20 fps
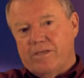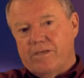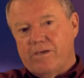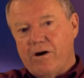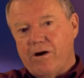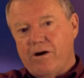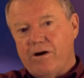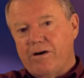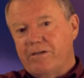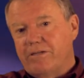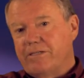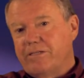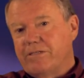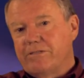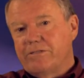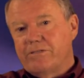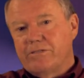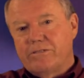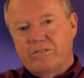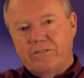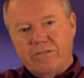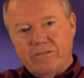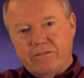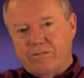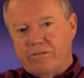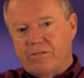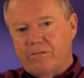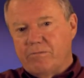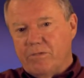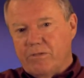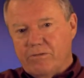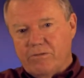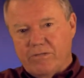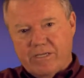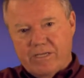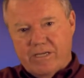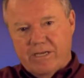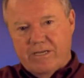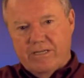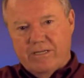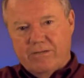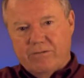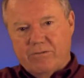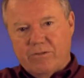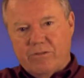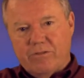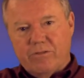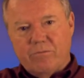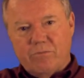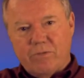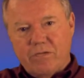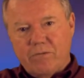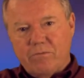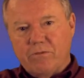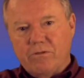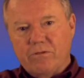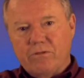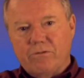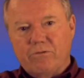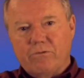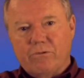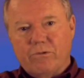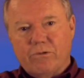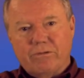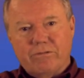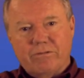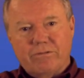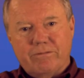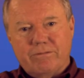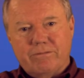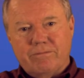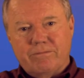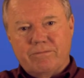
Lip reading: God is still communicating with the people of the world.